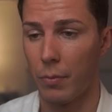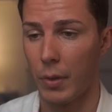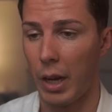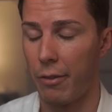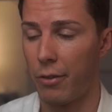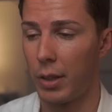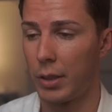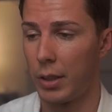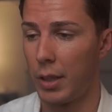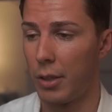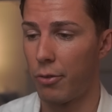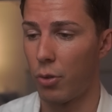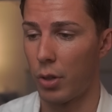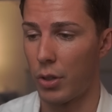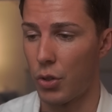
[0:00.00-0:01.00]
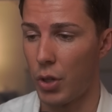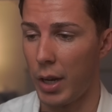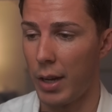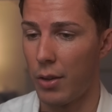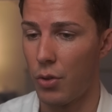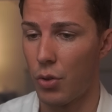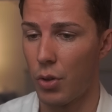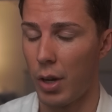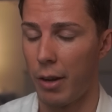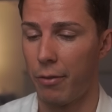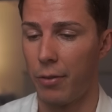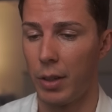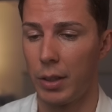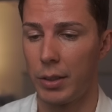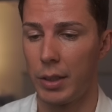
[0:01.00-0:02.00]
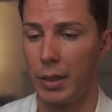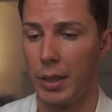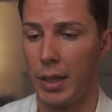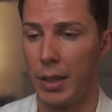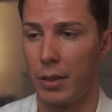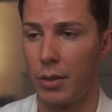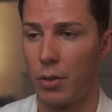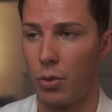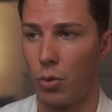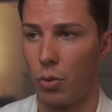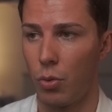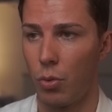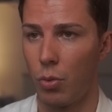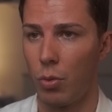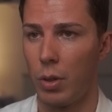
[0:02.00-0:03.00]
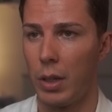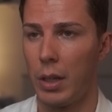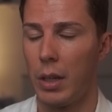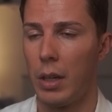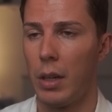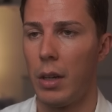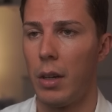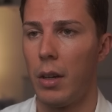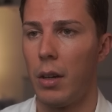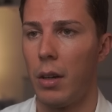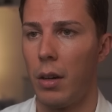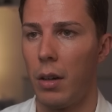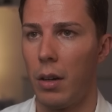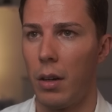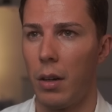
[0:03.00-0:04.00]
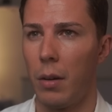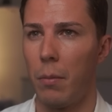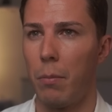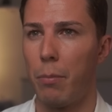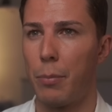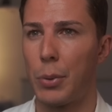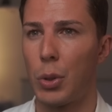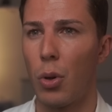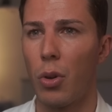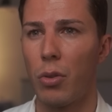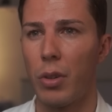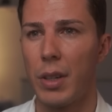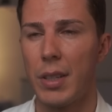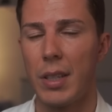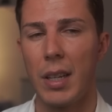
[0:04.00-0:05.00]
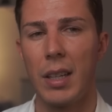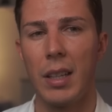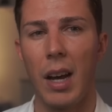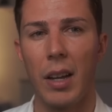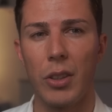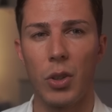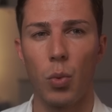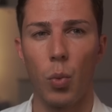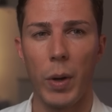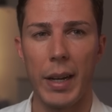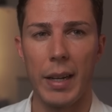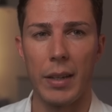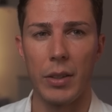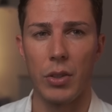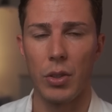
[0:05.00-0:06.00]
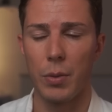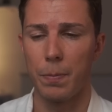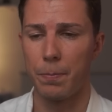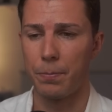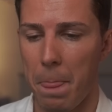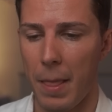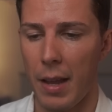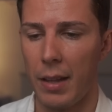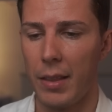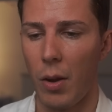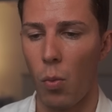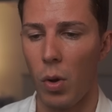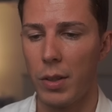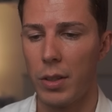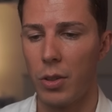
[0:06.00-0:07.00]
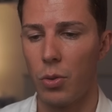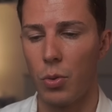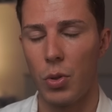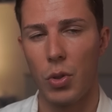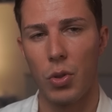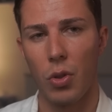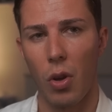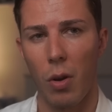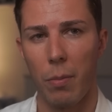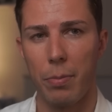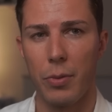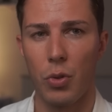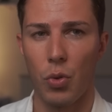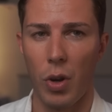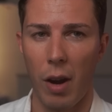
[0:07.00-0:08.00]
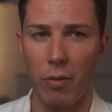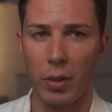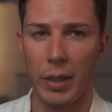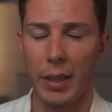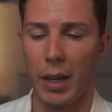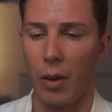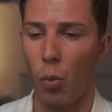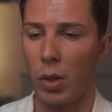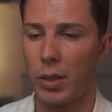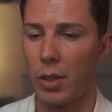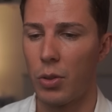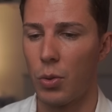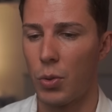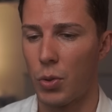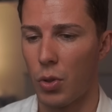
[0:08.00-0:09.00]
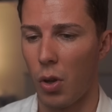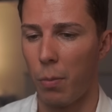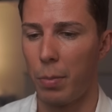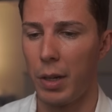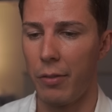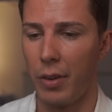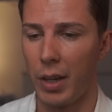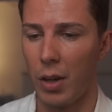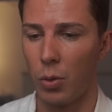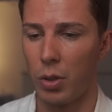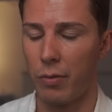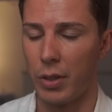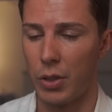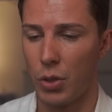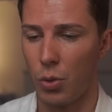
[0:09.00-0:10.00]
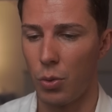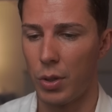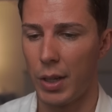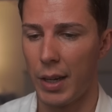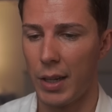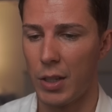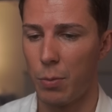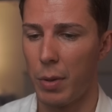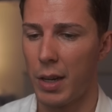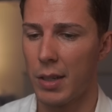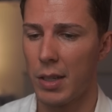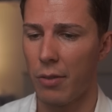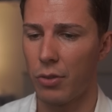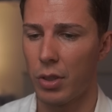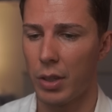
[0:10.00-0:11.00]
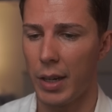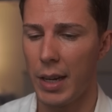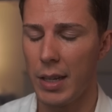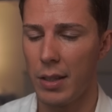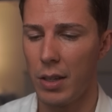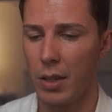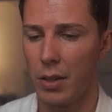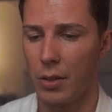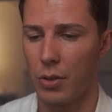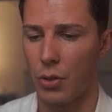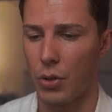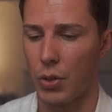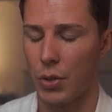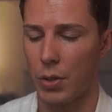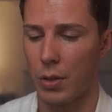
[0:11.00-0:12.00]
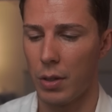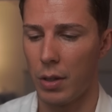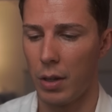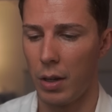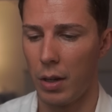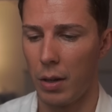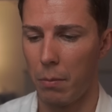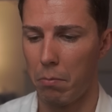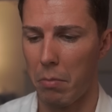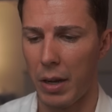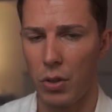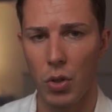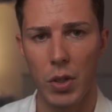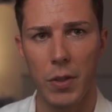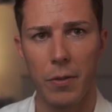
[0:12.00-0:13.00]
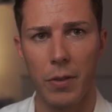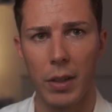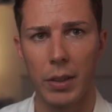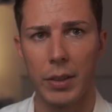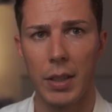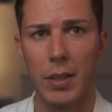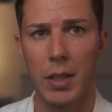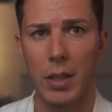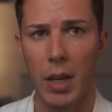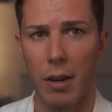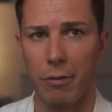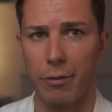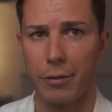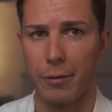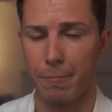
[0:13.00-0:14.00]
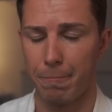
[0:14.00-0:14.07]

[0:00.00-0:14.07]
I felt the need for a change. I felt the need to progress in other ways. And I wanted to stop traveling. I wanted to stop living out of a suitcase, because after 8 years, I just felt it's enough.